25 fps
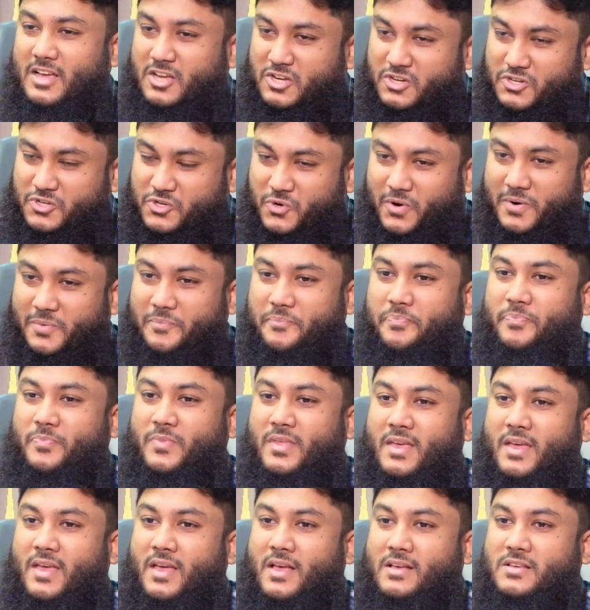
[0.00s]
Sure.
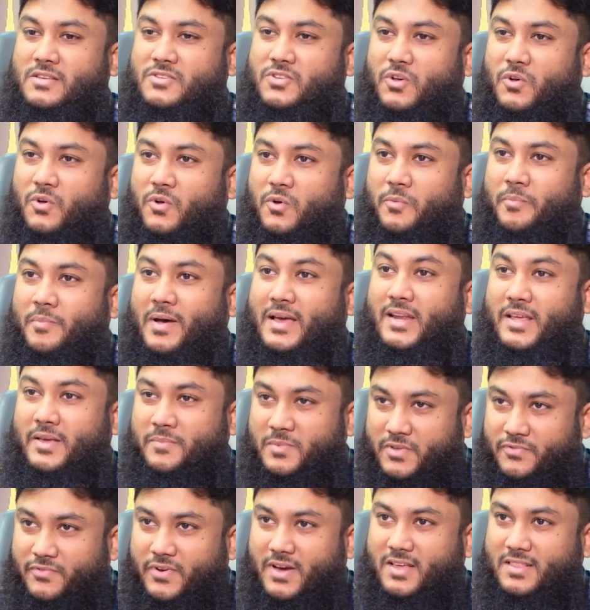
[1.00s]
So my name
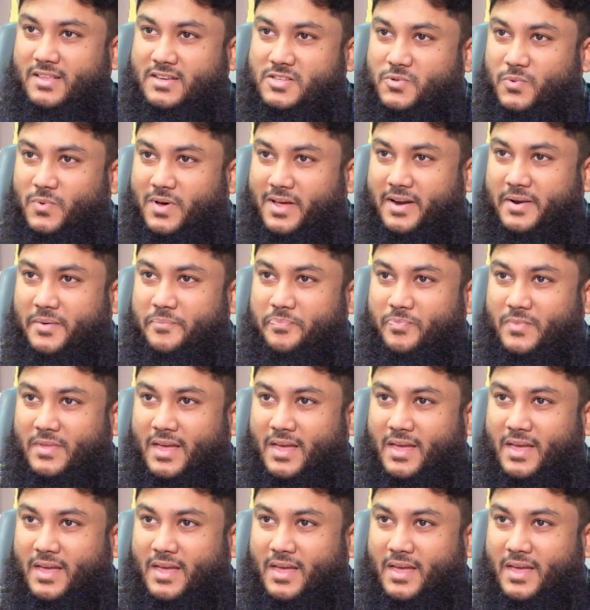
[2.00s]
is Fahd Haswari.